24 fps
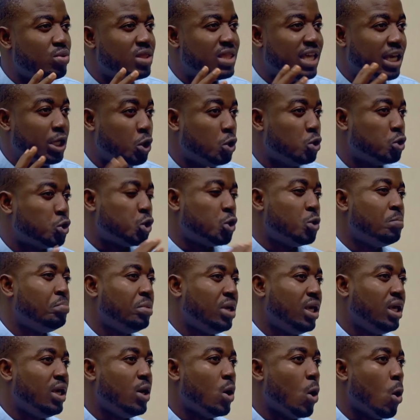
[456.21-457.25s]
that used to
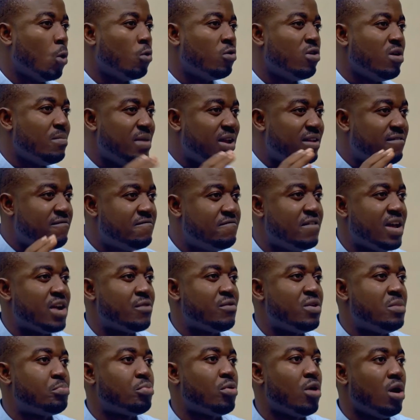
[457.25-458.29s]
be or remain
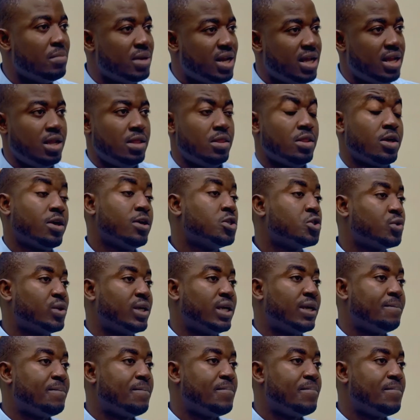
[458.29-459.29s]
very prominent in the country.